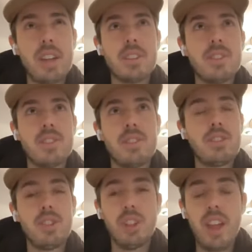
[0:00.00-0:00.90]
I
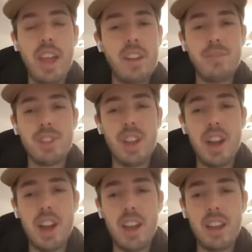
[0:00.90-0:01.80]
guess, July, end of
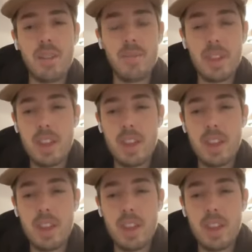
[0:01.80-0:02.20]
July